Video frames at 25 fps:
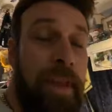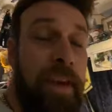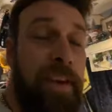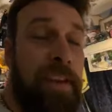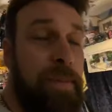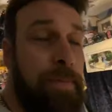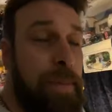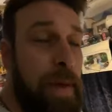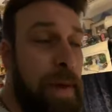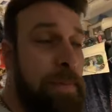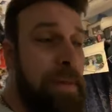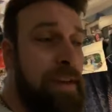He's
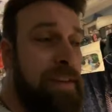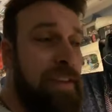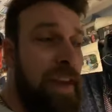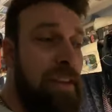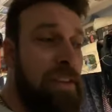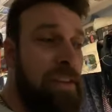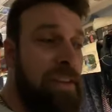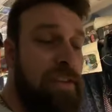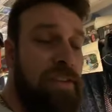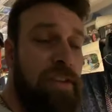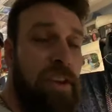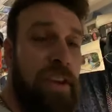a bit
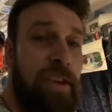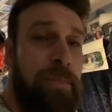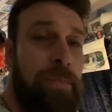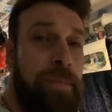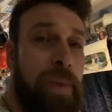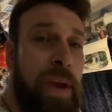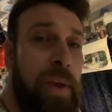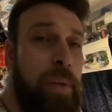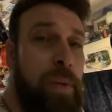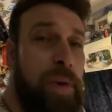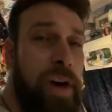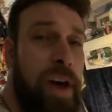misunderstood,
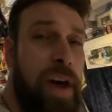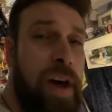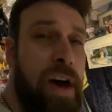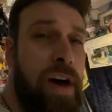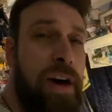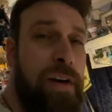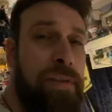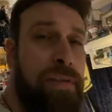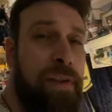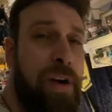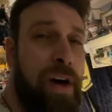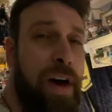but he wouldn't
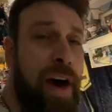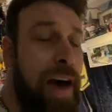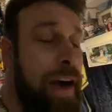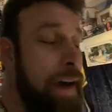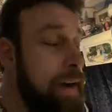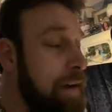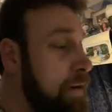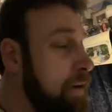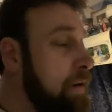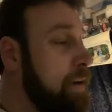hurt a fly.